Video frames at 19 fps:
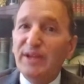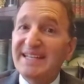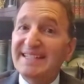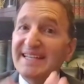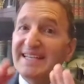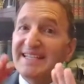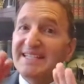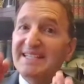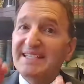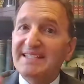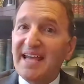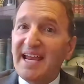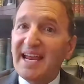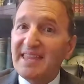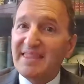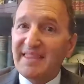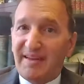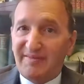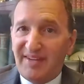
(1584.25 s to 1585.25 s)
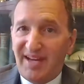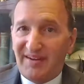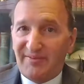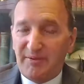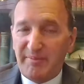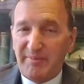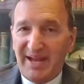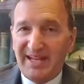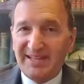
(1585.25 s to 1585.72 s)
or at least they say they've
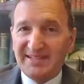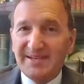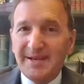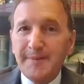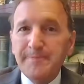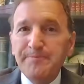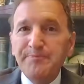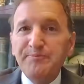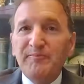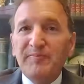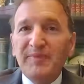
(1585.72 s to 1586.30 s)
never met.